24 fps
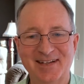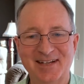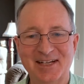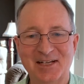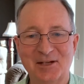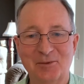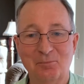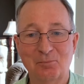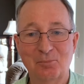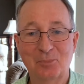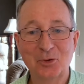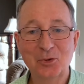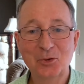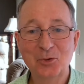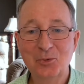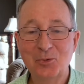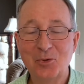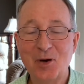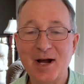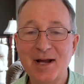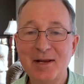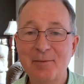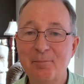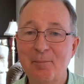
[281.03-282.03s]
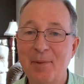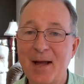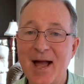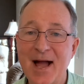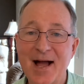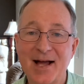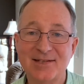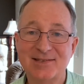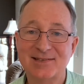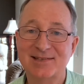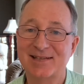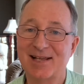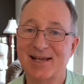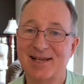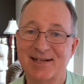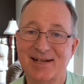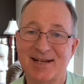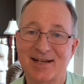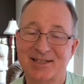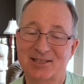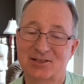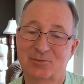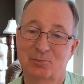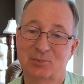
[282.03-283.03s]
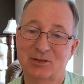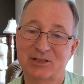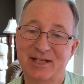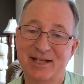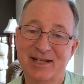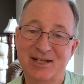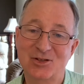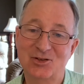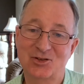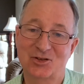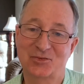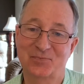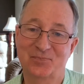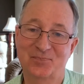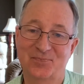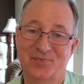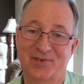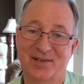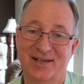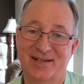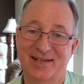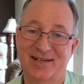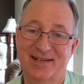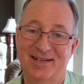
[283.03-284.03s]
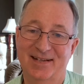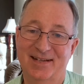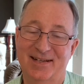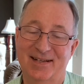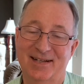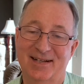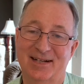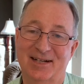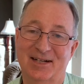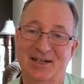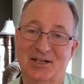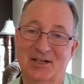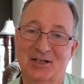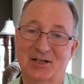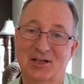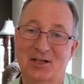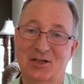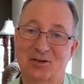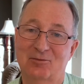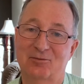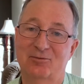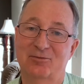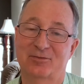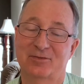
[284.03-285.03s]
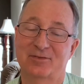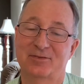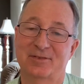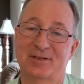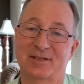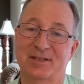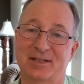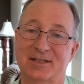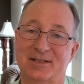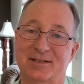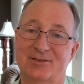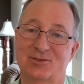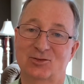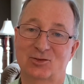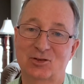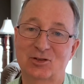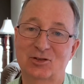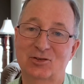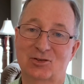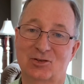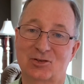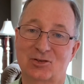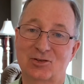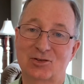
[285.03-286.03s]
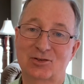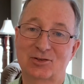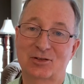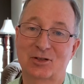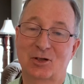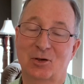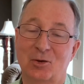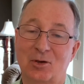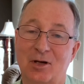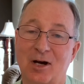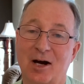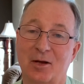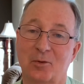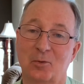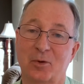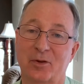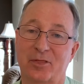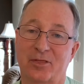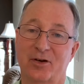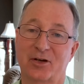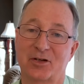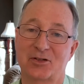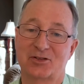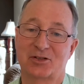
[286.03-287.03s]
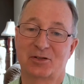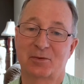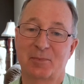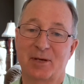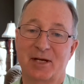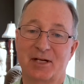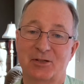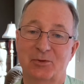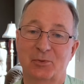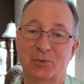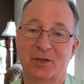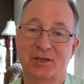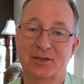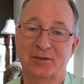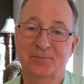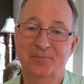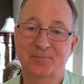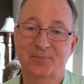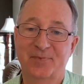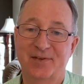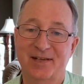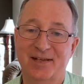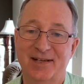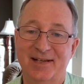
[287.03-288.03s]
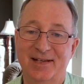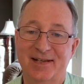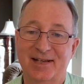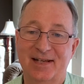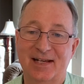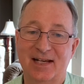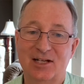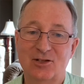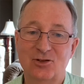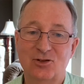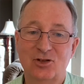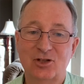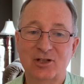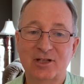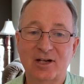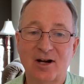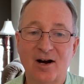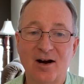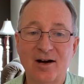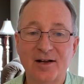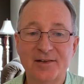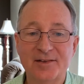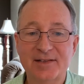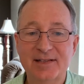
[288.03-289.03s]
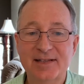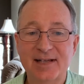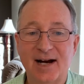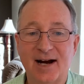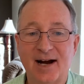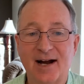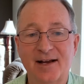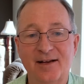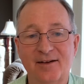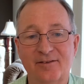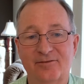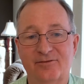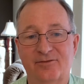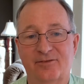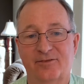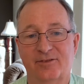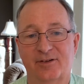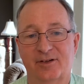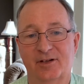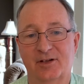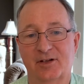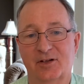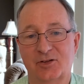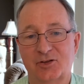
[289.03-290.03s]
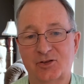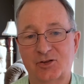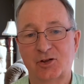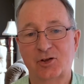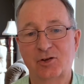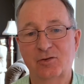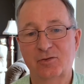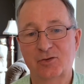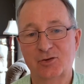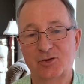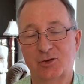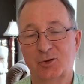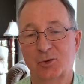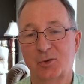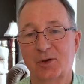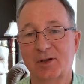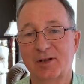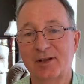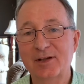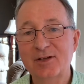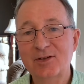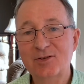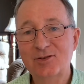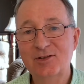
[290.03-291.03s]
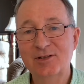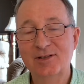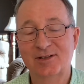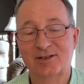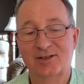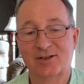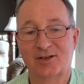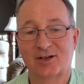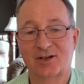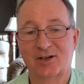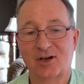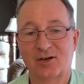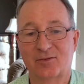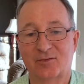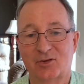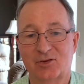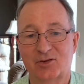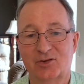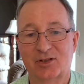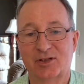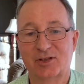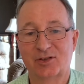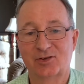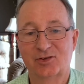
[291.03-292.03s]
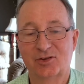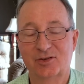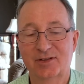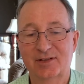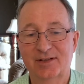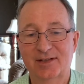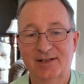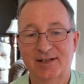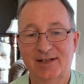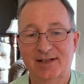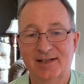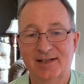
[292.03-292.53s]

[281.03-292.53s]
and blew right past that explanation of Jesus, you know, God with us, Emmanuel. And she caught the eye of servants who were listening to the conversation